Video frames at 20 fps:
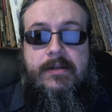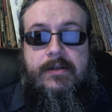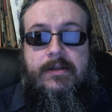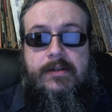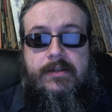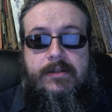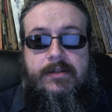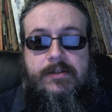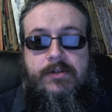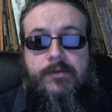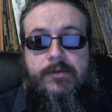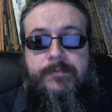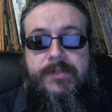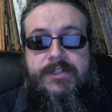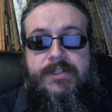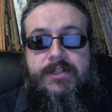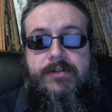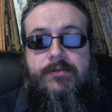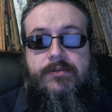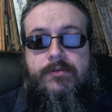that your
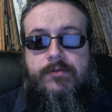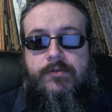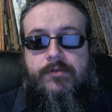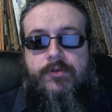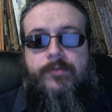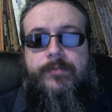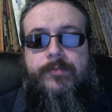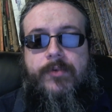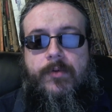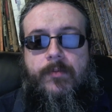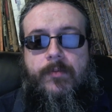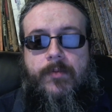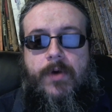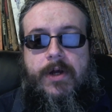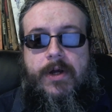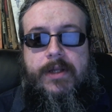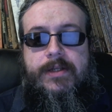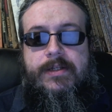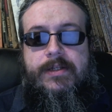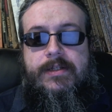particular group
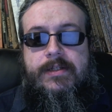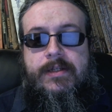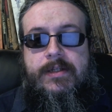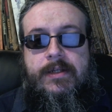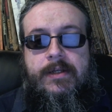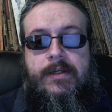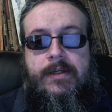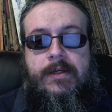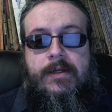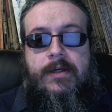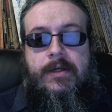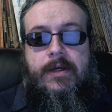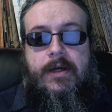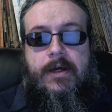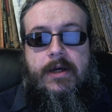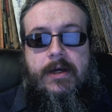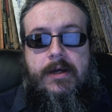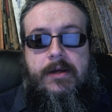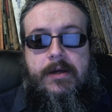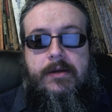wants.
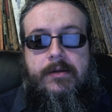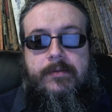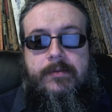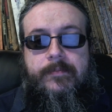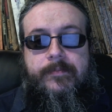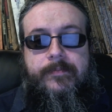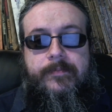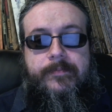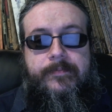For